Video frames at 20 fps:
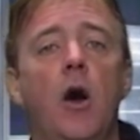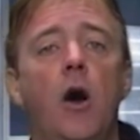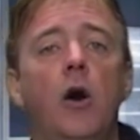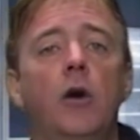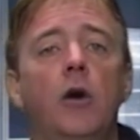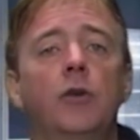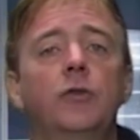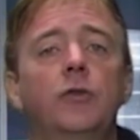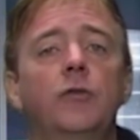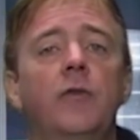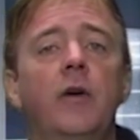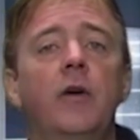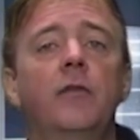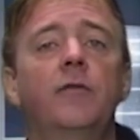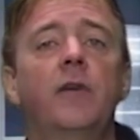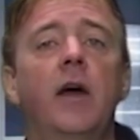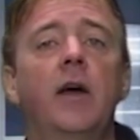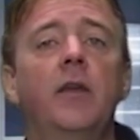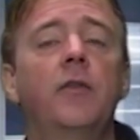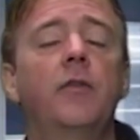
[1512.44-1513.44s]
Also
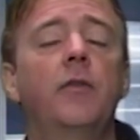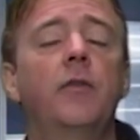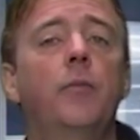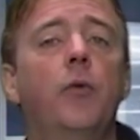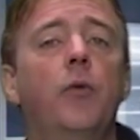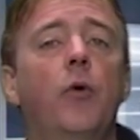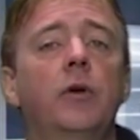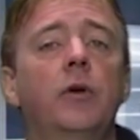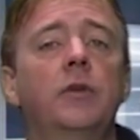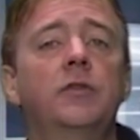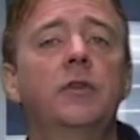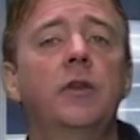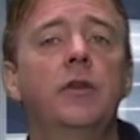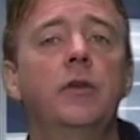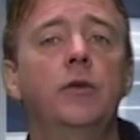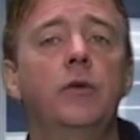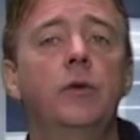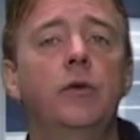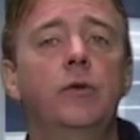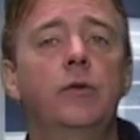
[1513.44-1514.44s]
verify that the ports that
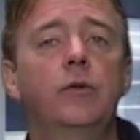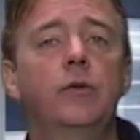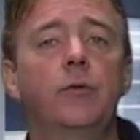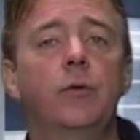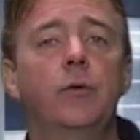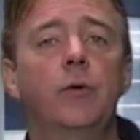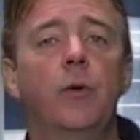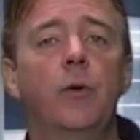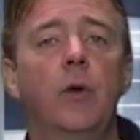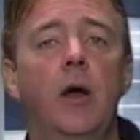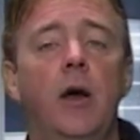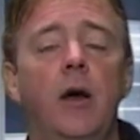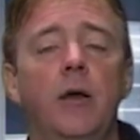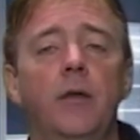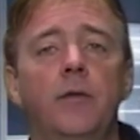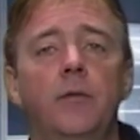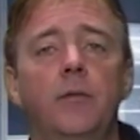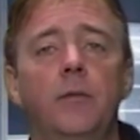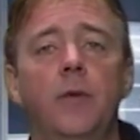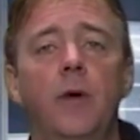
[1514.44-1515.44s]
you use for
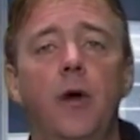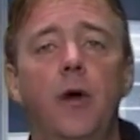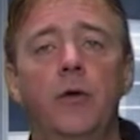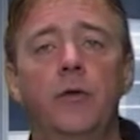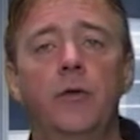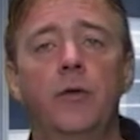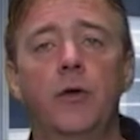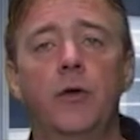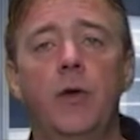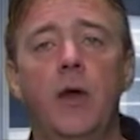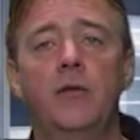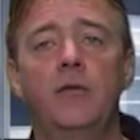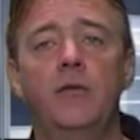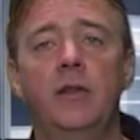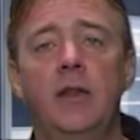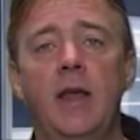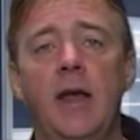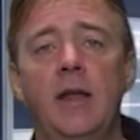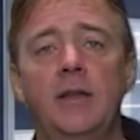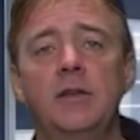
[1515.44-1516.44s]
uh, are in the correct
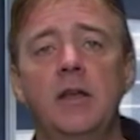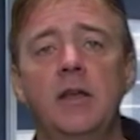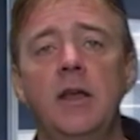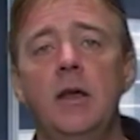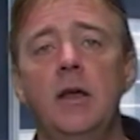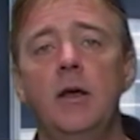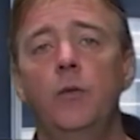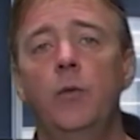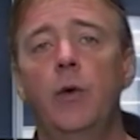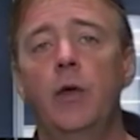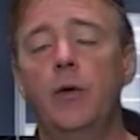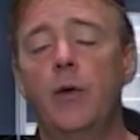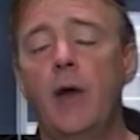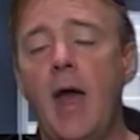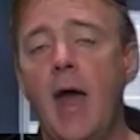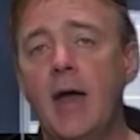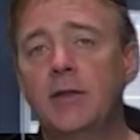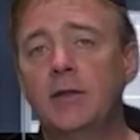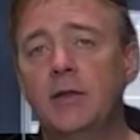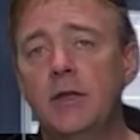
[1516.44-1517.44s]
VLANs, whether
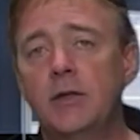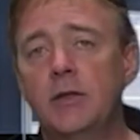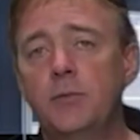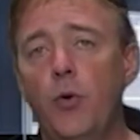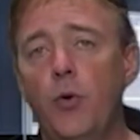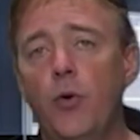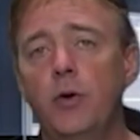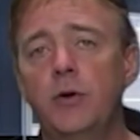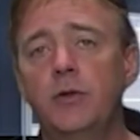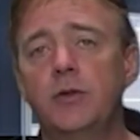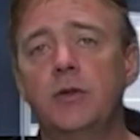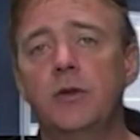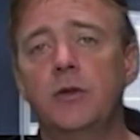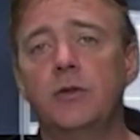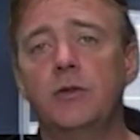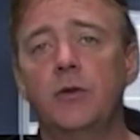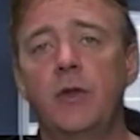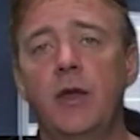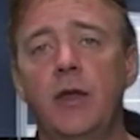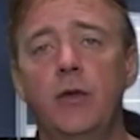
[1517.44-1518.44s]
access ports
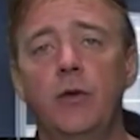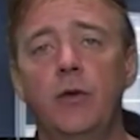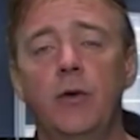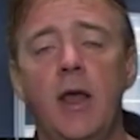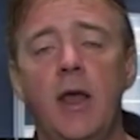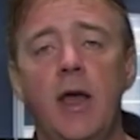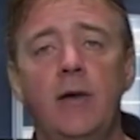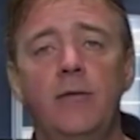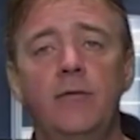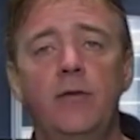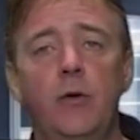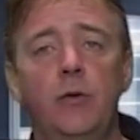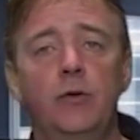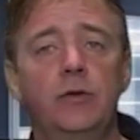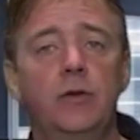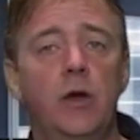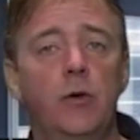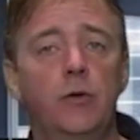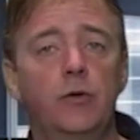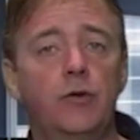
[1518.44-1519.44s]
so that you can have
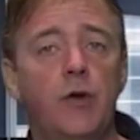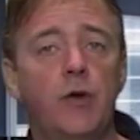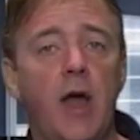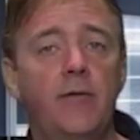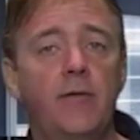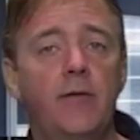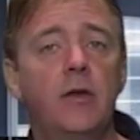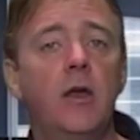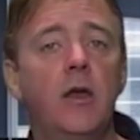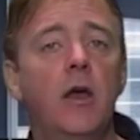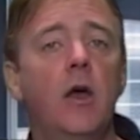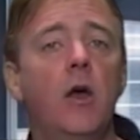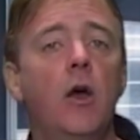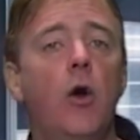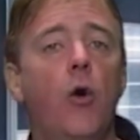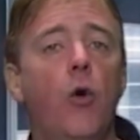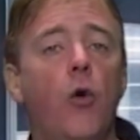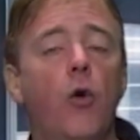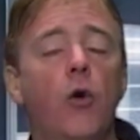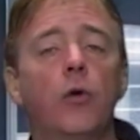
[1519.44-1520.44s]
host-to-host -host traffic,
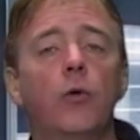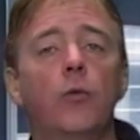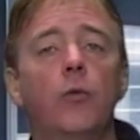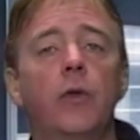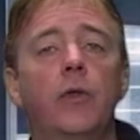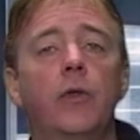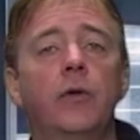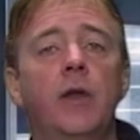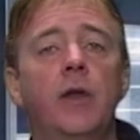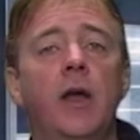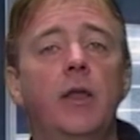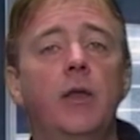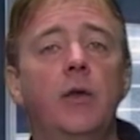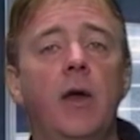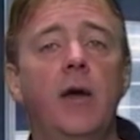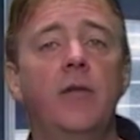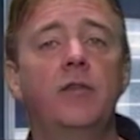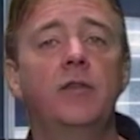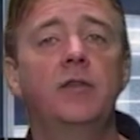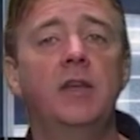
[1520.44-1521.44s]
or whether or not
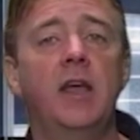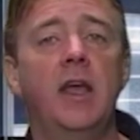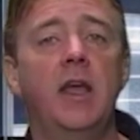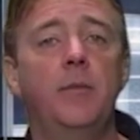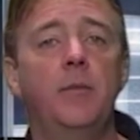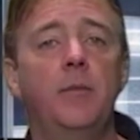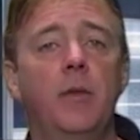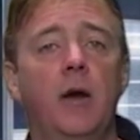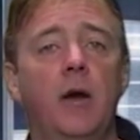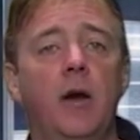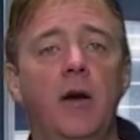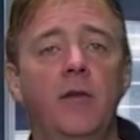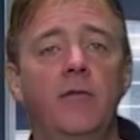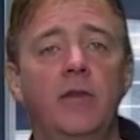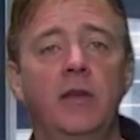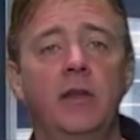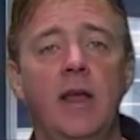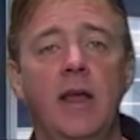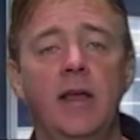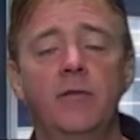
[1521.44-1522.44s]
you have the same uh,
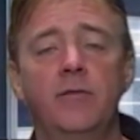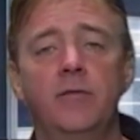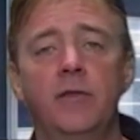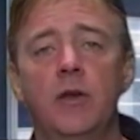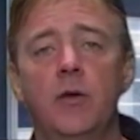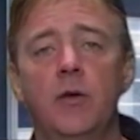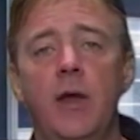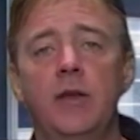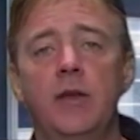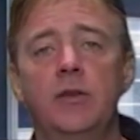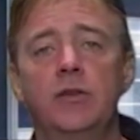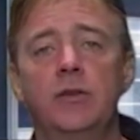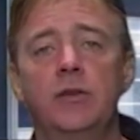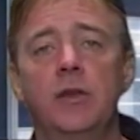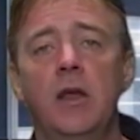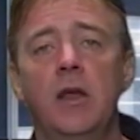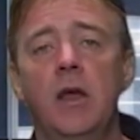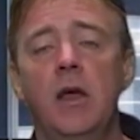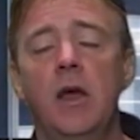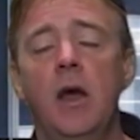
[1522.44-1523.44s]
VLAN
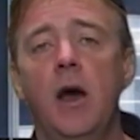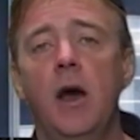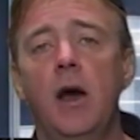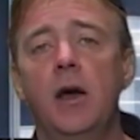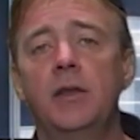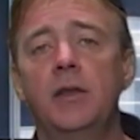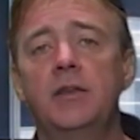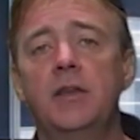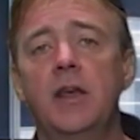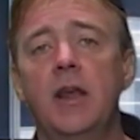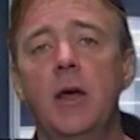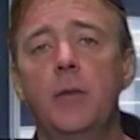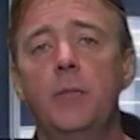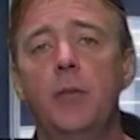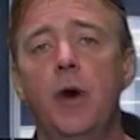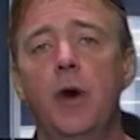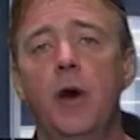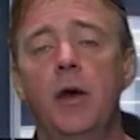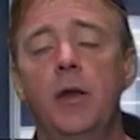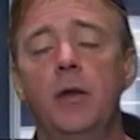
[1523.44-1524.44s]
configuration uh, set
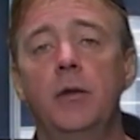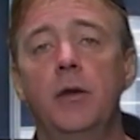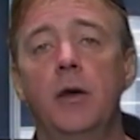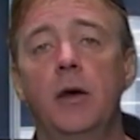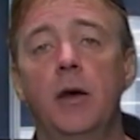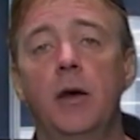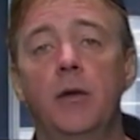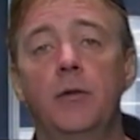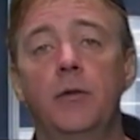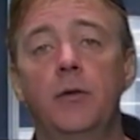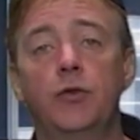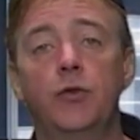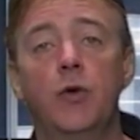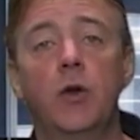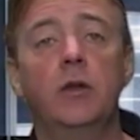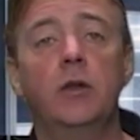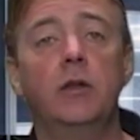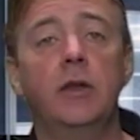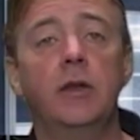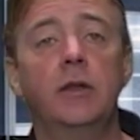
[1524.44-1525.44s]
up on uh, the
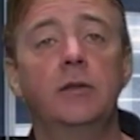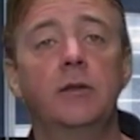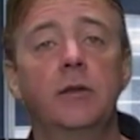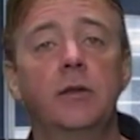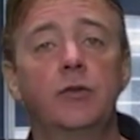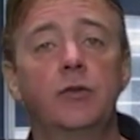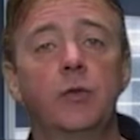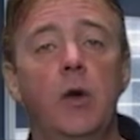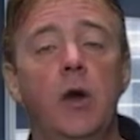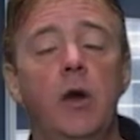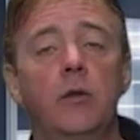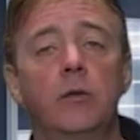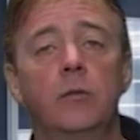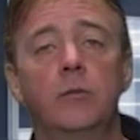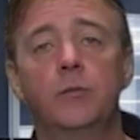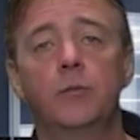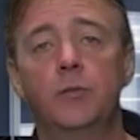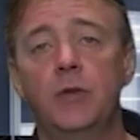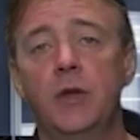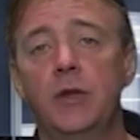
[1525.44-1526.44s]
trunk links as well,
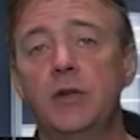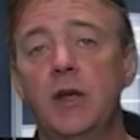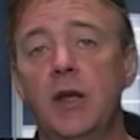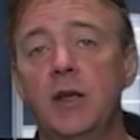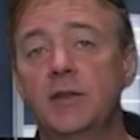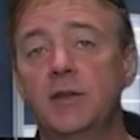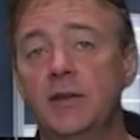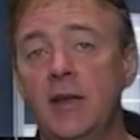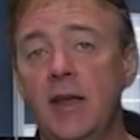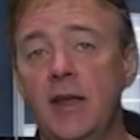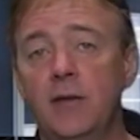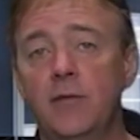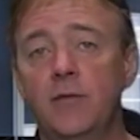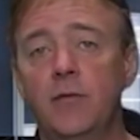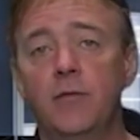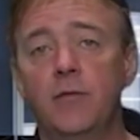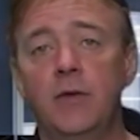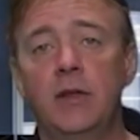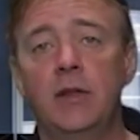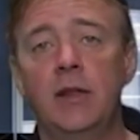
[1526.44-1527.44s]
such as the native
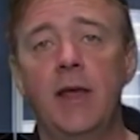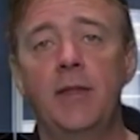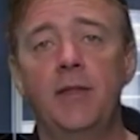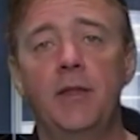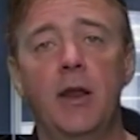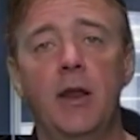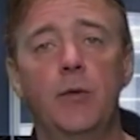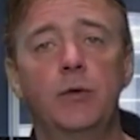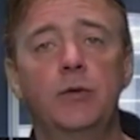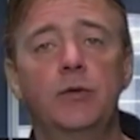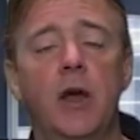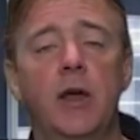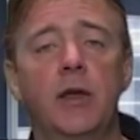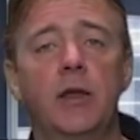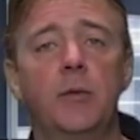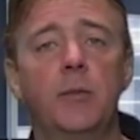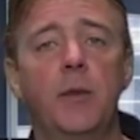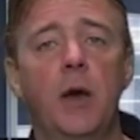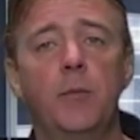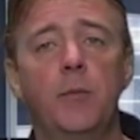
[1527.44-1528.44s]
VLAN that I was
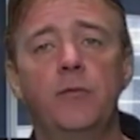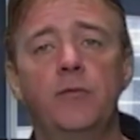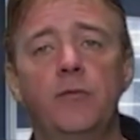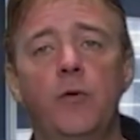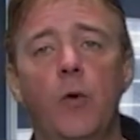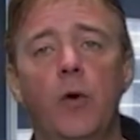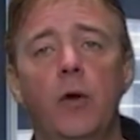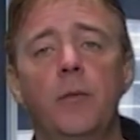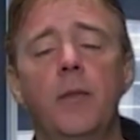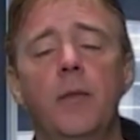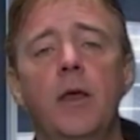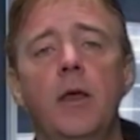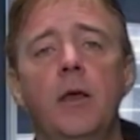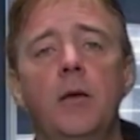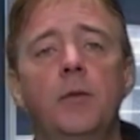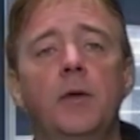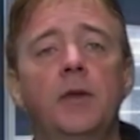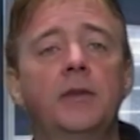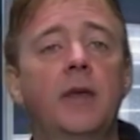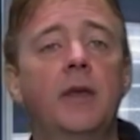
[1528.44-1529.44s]
talking about before
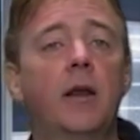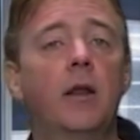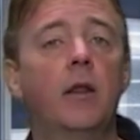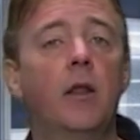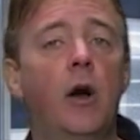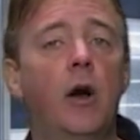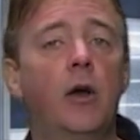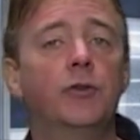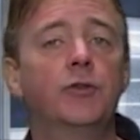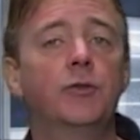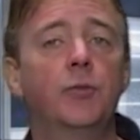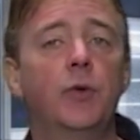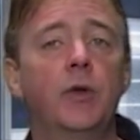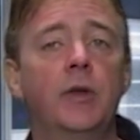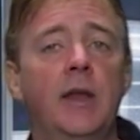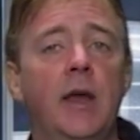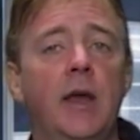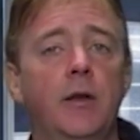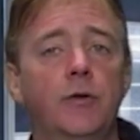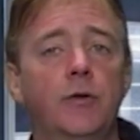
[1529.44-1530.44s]
because that'll also
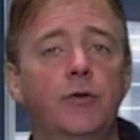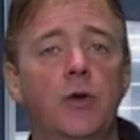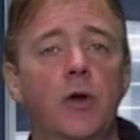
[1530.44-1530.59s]
bring down a